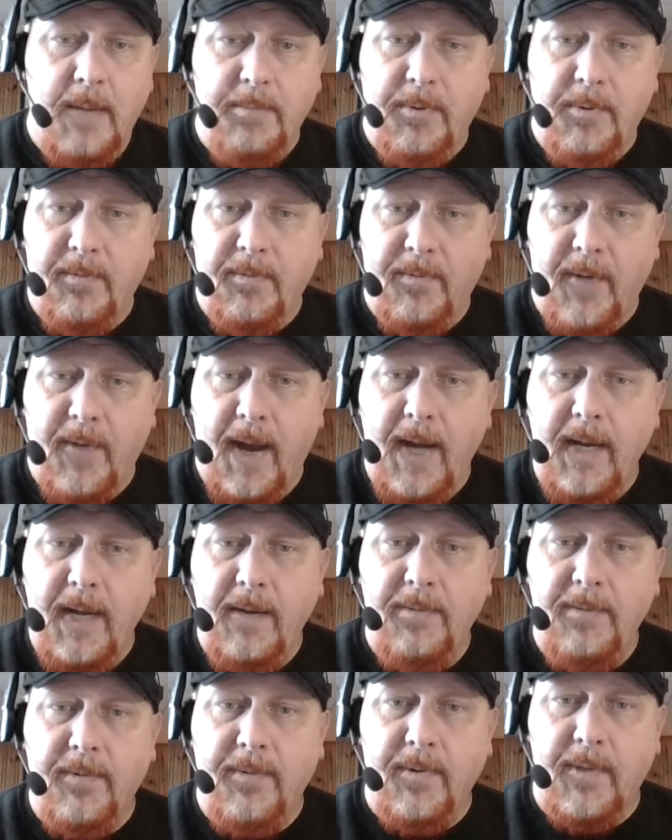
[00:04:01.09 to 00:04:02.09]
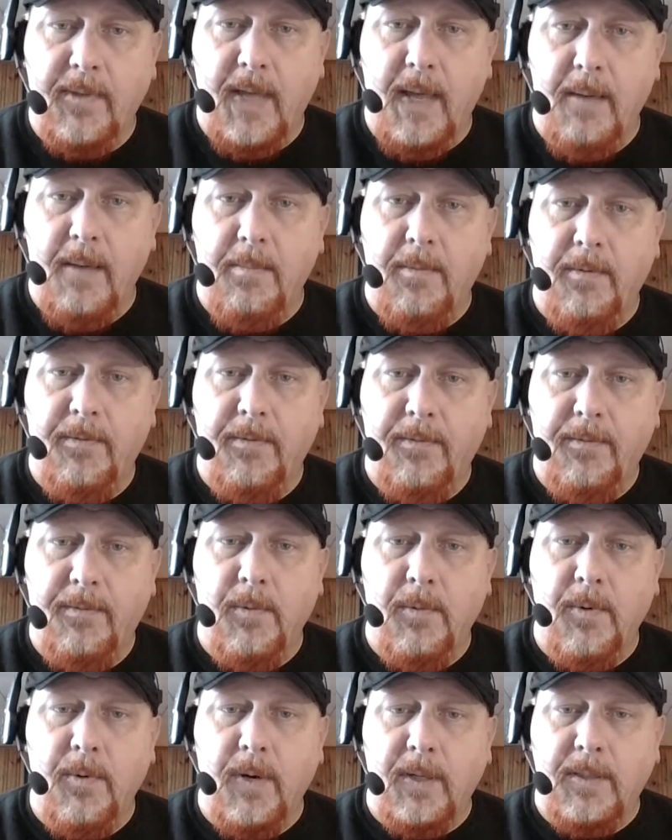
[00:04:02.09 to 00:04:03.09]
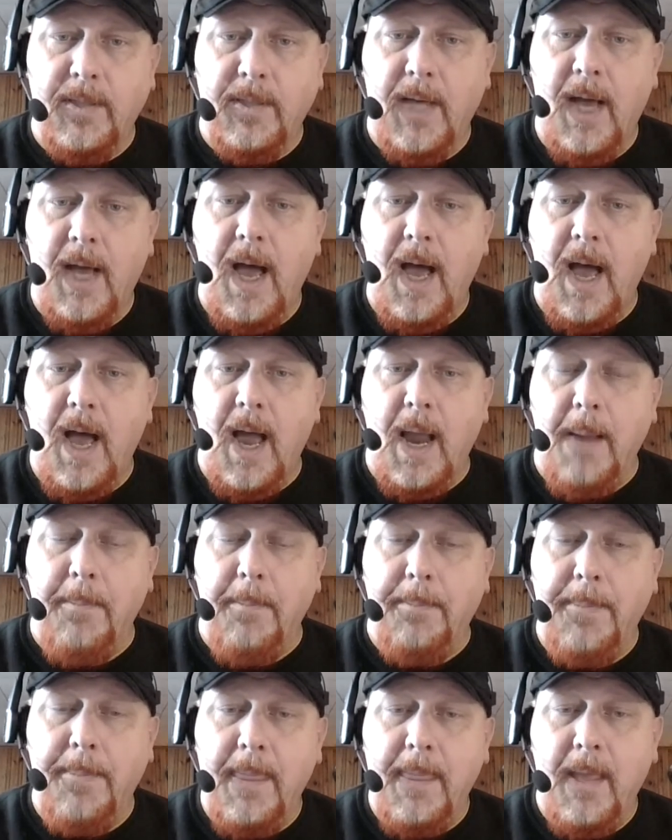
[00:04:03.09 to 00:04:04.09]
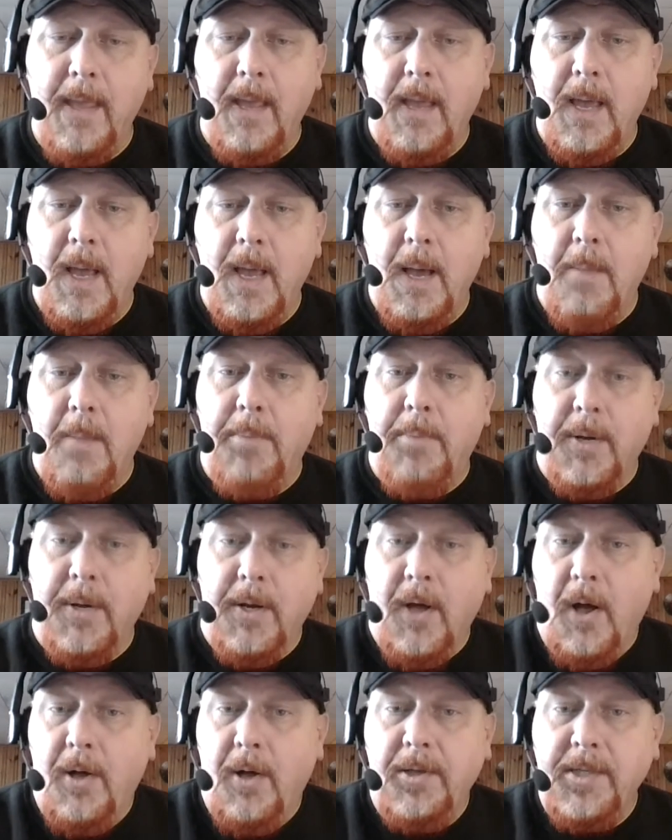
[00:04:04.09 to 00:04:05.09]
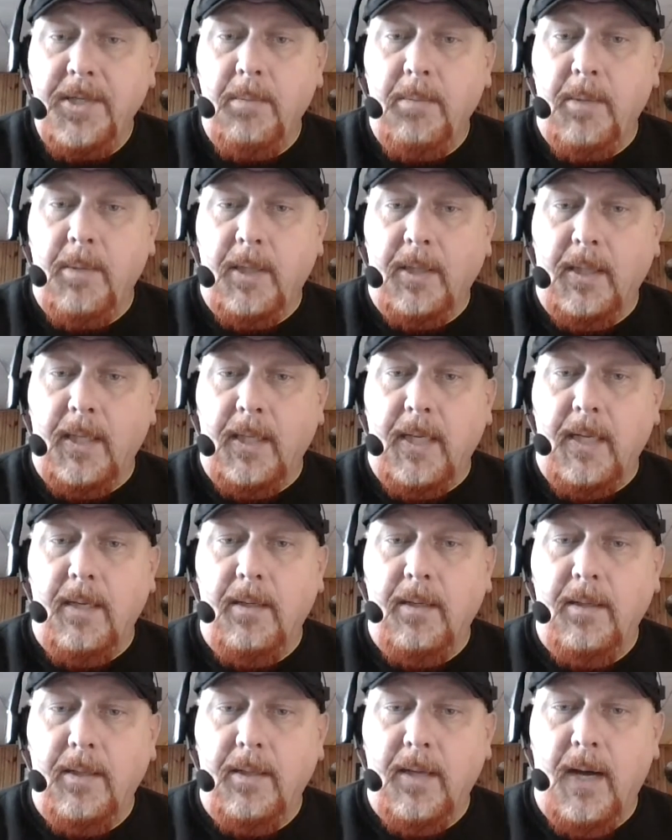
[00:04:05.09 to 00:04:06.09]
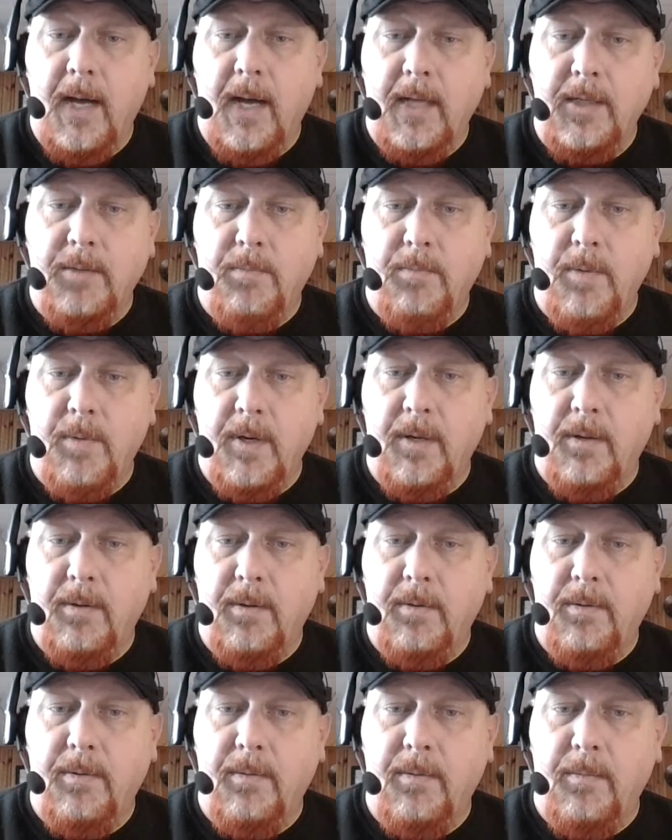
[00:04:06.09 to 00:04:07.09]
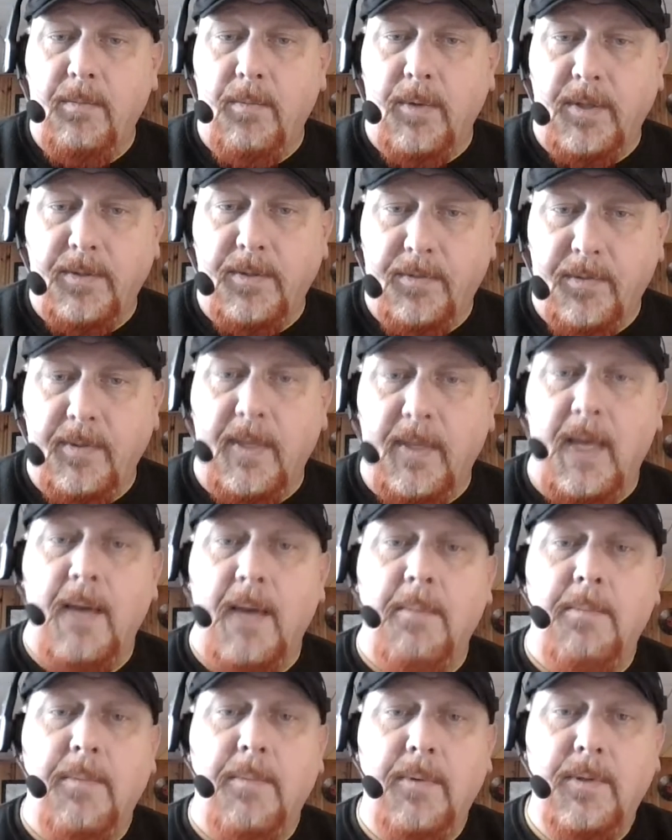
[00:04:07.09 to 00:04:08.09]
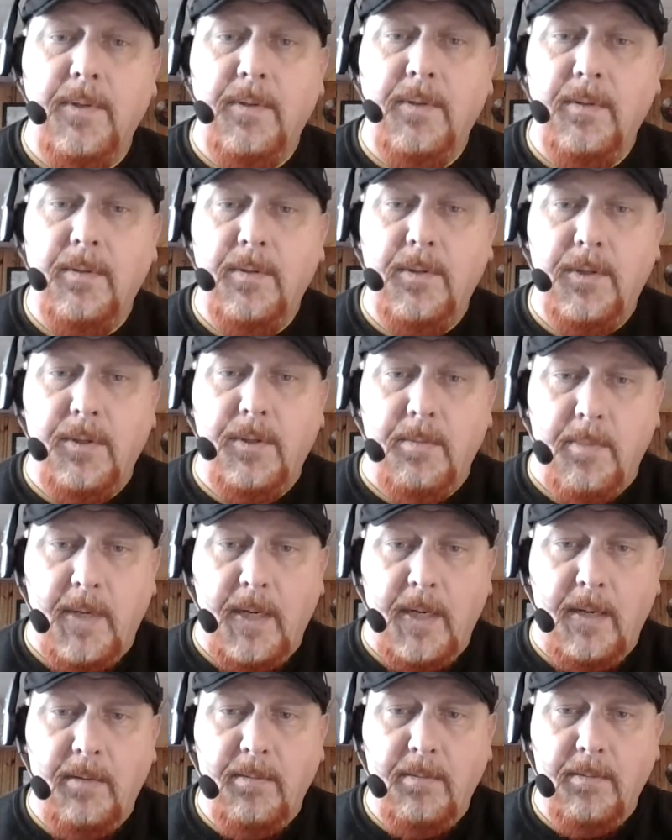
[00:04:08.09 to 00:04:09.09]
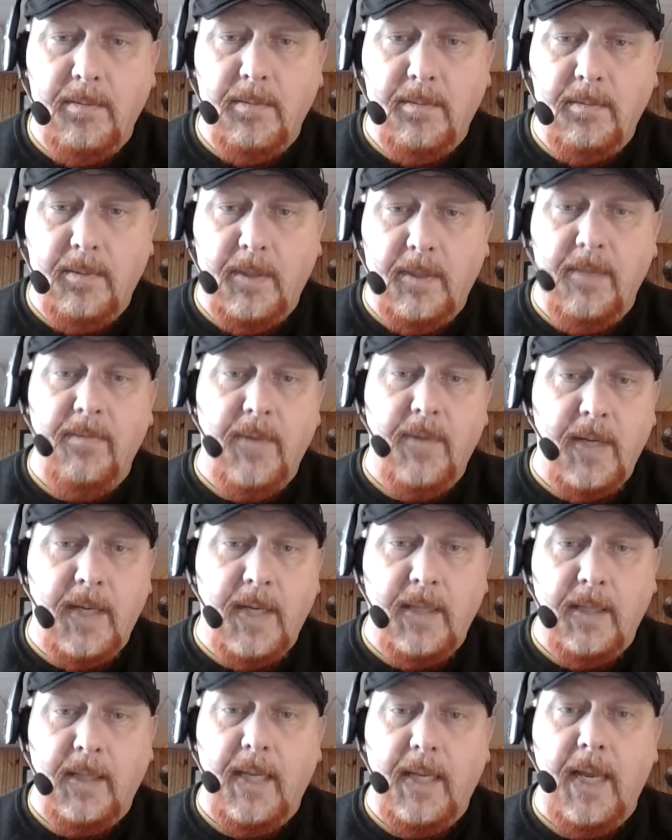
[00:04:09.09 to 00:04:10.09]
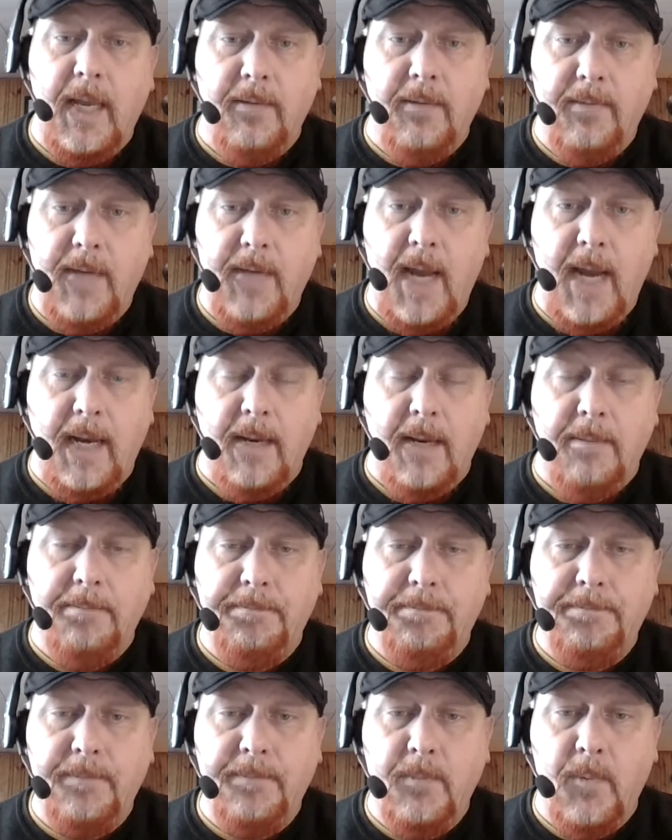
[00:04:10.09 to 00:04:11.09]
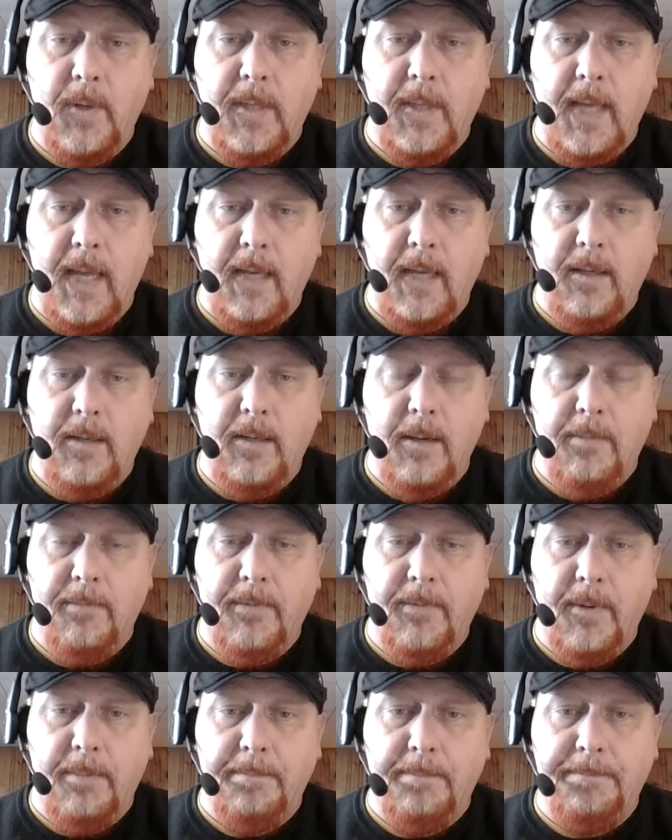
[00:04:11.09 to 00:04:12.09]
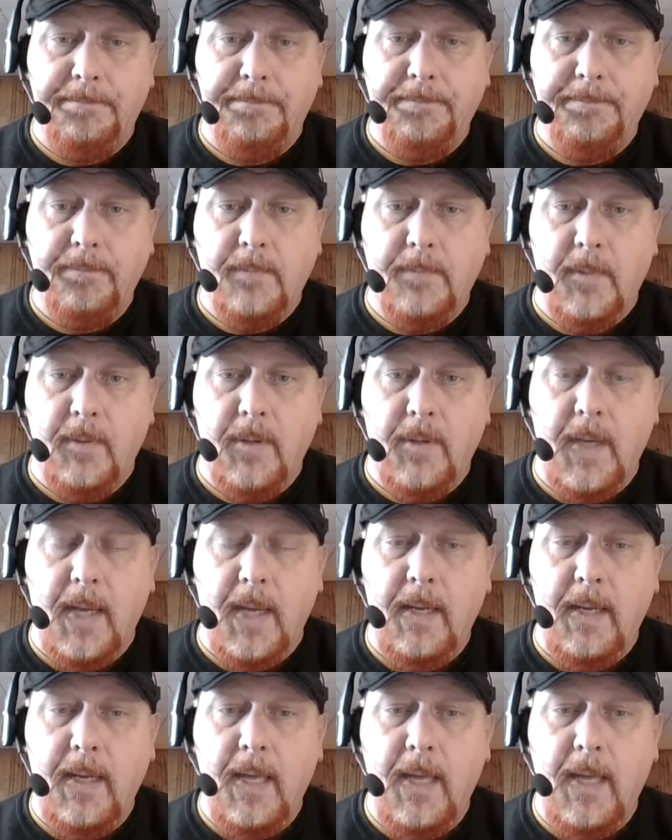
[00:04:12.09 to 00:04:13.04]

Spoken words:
providing for them for a time, but ultimately God's will was for them to be living in the land of Canaan, where they had come from. Okay?